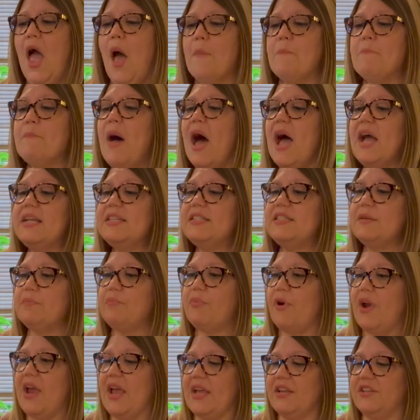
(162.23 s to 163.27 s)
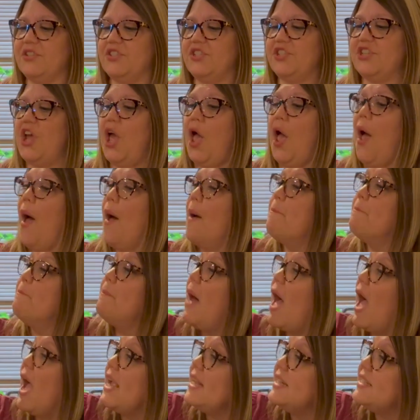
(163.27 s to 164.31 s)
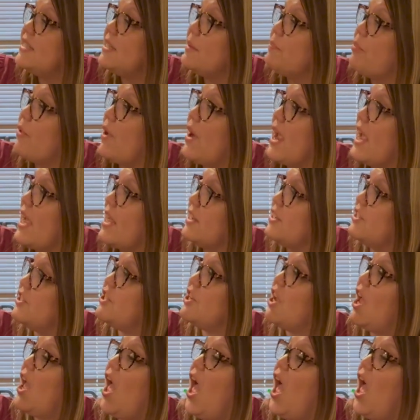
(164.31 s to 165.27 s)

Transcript: Mine's a branch. Mine's a branch.